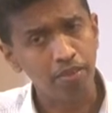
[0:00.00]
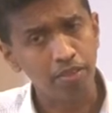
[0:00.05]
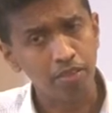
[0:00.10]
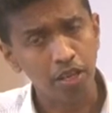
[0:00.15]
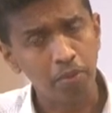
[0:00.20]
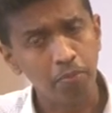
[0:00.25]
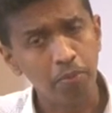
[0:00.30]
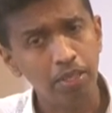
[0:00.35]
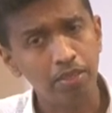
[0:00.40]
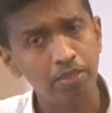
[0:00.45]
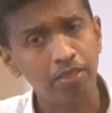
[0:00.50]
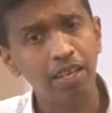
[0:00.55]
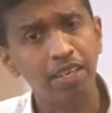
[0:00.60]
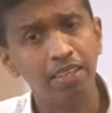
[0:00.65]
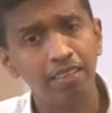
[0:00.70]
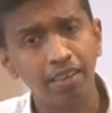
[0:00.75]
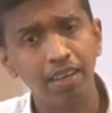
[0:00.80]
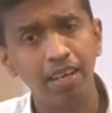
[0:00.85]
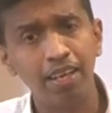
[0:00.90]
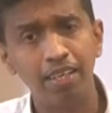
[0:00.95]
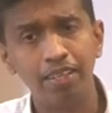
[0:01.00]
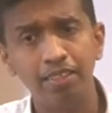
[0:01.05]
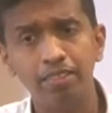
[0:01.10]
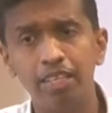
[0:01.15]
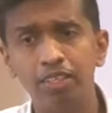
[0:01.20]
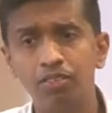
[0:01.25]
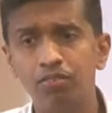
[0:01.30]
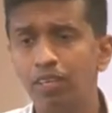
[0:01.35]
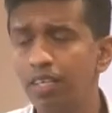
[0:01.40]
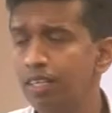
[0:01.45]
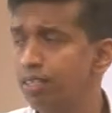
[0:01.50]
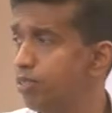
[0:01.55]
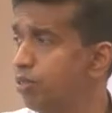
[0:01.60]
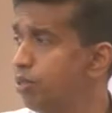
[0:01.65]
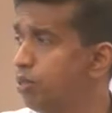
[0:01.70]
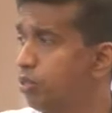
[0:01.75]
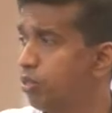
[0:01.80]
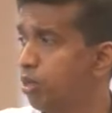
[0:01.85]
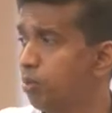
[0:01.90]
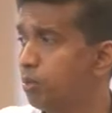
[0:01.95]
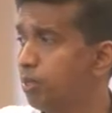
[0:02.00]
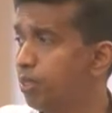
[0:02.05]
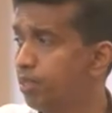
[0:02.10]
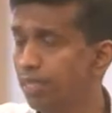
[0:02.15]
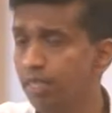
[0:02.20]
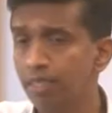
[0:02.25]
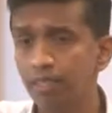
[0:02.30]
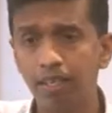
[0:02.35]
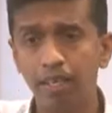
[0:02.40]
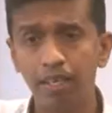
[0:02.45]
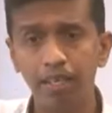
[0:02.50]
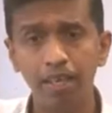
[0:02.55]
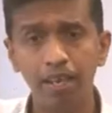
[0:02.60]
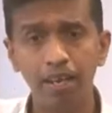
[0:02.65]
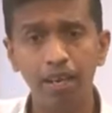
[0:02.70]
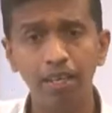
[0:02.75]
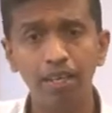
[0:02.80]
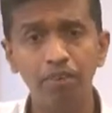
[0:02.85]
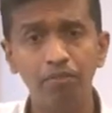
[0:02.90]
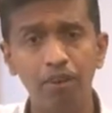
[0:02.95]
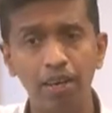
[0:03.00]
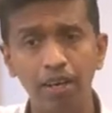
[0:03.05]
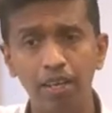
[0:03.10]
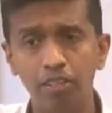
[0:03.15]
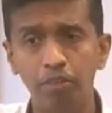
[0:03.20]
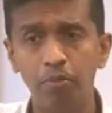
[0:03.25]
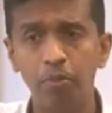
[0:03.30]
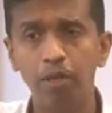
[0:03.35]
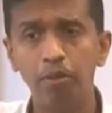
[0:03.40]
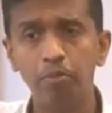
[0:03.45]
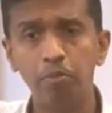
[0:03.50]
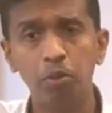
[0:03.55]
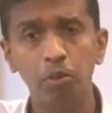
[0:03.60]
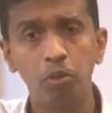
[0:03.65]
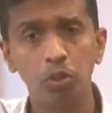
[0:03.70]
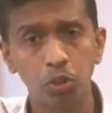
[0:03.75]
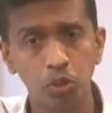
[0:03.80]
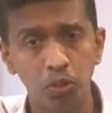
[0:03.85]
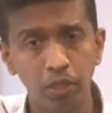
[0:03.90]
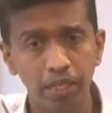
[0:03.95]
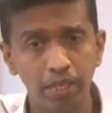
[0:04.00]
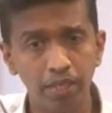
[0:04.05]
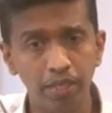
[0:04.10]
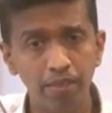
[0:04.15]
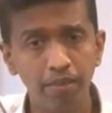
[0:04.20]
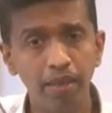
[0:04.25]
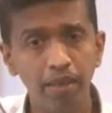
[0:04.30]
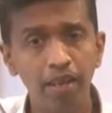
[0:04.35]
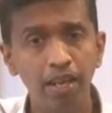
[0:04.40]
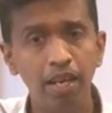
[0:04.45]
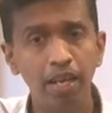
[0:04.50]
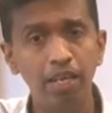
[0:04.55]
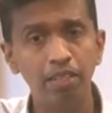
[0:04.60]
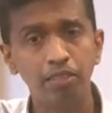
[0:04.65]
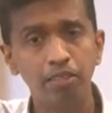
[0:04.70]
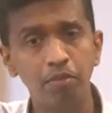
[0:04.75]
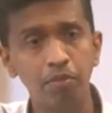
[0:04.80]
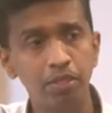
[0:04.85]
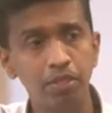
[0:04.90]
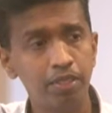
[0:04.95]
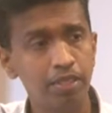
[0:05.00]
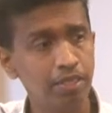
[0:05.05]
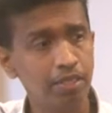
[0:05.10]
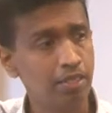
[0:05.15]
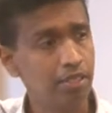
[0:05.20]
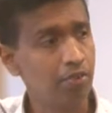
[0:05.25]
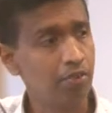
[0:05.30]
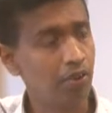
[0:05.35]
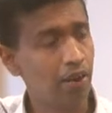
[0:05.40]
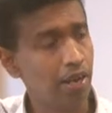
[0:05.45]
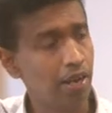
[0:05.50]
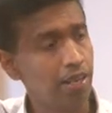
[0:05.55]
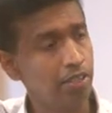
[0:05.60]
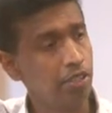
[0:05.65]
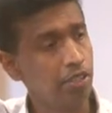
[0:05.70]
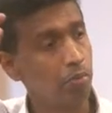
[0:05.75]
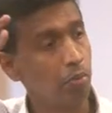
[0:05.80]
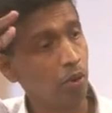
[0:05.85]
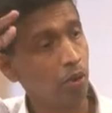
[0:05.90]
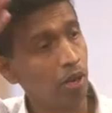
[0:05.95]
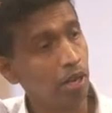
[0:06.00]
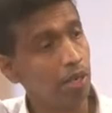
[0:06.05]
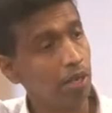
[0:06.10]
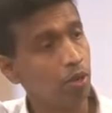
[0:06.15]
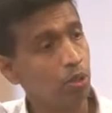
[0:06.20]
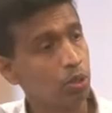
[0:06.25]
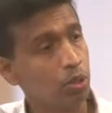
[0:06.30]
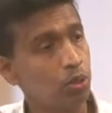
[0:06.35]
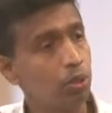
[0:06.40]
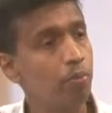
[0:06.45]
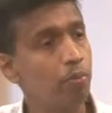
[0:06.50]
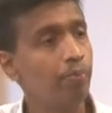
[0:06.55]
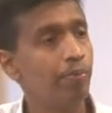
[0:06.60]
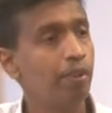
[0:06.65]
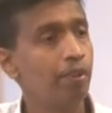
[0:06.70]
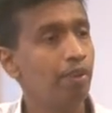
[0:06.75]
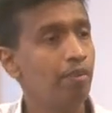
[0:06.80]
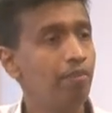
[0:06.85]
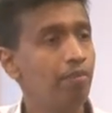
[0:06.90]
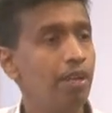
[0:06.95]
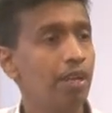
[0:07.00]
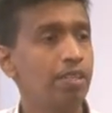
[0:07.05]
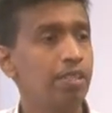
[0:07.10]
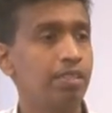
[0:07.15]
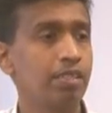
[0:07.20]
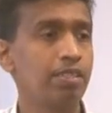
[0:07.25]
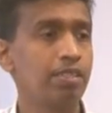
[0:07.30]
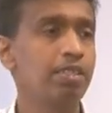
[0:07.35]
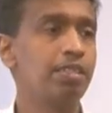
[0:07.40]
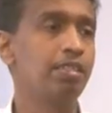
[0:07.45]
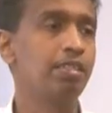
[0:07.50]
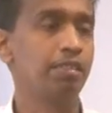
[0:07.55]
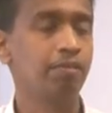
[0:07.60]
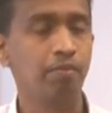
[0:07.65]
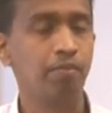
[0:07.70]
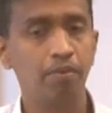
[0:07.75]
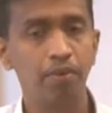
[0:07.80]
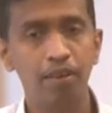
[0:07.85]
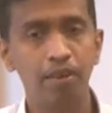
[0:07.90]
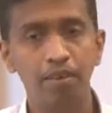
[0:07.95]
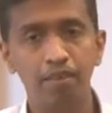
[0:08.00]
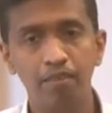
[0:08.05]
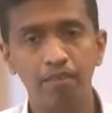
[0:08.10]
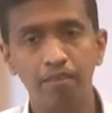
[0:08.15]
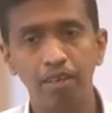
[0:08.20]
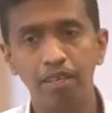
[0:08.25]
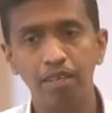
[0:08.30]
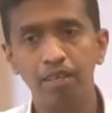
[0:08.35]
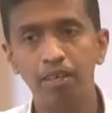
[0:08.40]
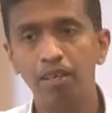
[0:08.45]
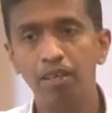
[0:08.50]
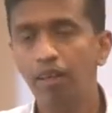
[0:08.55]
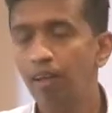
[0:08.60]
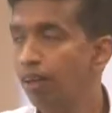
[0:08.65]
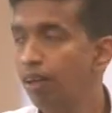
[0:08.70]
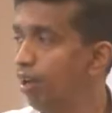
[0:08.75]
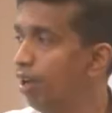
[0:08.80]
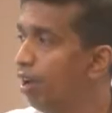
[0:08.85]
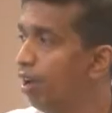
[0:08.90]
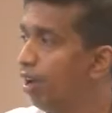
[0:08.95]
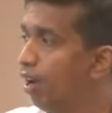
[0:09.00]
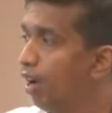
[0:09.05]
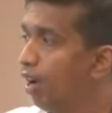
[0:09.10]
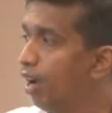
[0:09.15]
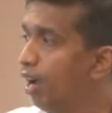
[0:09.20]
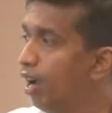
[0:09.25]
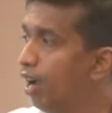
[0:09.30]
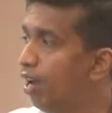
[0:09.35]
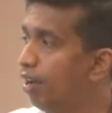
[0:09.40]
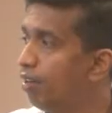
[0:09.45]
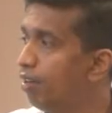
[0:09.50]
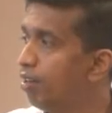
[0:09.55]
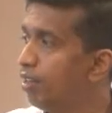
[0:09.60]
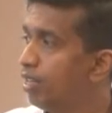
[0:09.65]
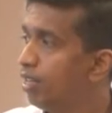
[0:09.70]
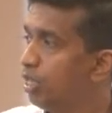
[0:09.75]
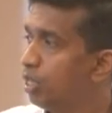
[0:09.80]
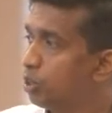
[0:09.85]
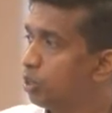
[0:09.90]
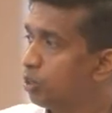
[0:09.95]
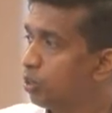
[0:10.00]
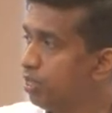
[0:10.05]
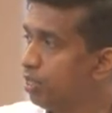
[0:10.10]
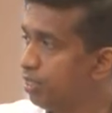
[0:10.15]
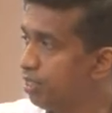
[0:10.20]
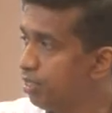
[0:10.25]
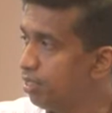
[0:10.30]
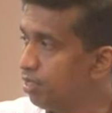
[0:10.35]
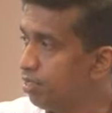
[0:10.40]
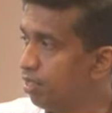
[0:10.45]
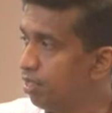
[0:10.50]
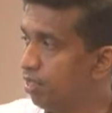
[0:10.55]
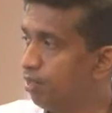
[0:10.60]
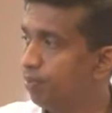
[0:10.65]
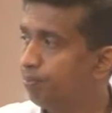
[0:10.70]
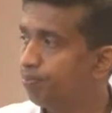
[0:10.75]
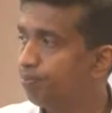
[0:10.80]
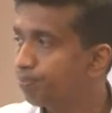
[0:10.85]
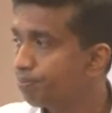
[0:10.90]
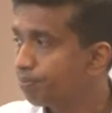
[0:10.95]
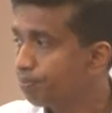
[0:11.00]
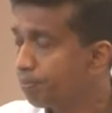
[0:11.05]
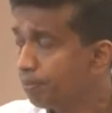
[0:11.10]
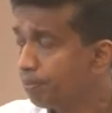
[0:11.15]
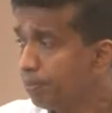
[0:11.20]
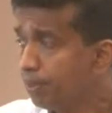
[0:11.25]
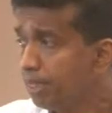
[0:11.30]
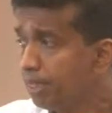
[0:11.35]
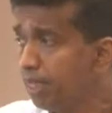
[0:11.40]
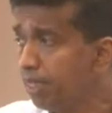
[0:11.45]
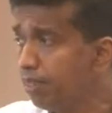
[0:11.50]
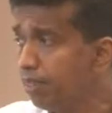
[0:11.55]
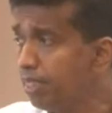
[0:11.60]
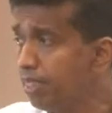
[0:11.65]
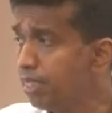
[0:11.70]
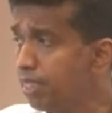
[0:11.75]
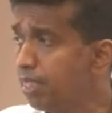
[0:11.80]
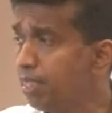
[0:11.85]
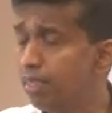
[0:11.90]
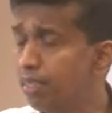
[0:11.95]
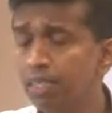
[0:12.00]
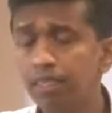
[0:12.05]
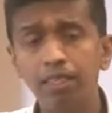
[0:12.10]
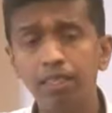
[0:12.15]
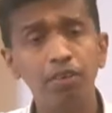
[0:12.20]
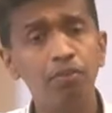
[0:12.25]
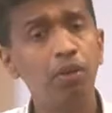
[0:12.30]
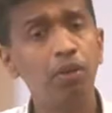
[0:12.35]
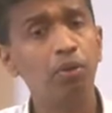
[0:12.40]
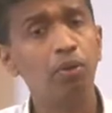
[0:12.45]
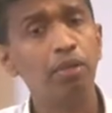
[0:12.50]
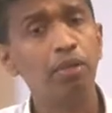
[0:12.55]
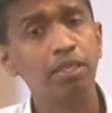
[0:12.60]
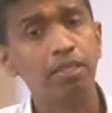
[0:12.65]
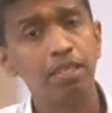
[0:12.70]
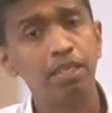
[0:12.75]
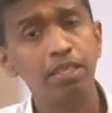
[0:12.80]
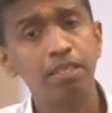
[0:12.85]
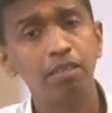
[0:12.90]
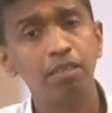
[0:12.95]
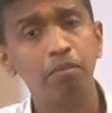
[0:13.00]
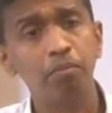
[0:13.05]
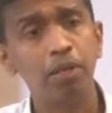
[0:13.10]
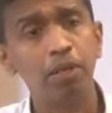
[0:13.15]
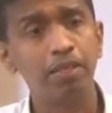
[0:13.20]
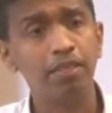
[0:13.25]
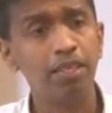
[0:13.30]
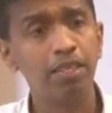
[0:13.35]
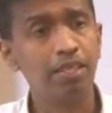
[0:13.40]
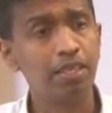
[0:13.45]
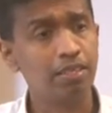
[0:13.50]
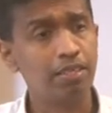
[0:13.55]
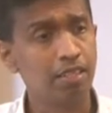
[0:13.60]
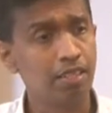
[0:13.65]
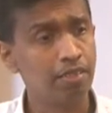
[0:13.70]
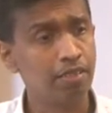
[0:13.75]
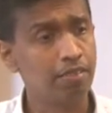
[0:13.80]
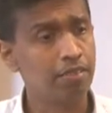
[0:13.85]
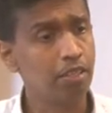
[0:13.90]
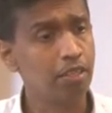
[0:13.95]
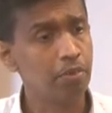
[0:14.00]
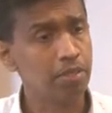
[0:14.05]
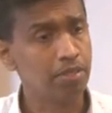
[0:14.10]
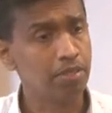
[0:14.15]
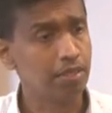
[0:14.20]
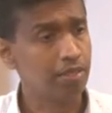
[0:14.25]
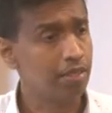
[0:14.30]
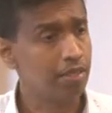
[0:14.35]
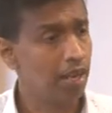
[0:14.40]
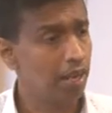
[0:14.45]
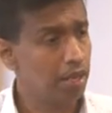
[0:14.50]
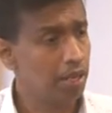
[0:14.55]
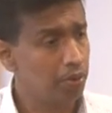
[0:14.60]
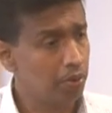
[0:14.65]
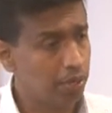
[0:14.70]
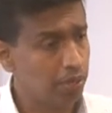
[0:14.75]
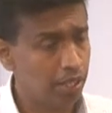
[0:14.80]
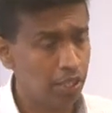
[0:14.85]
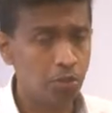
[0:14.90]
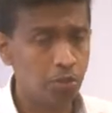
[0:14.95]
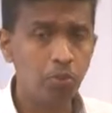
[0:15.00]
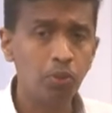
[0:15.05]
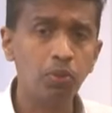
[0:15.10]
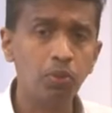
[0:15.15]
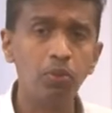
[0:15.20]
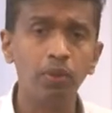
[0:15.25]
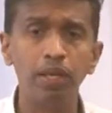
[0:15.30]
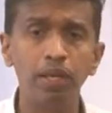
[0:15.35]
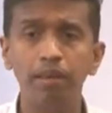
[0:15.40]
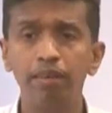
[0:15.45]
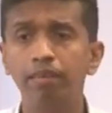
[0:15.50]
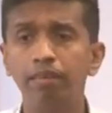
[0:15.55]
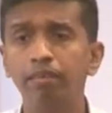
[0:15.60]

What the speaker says: subjects are interrelated. That's why some of the things are there in financial management also here, and some of the things in the financial modeling also we are discussing here, right? And so these are the things that we are going to discuss, but detailed syllabus is there in your textbook, you can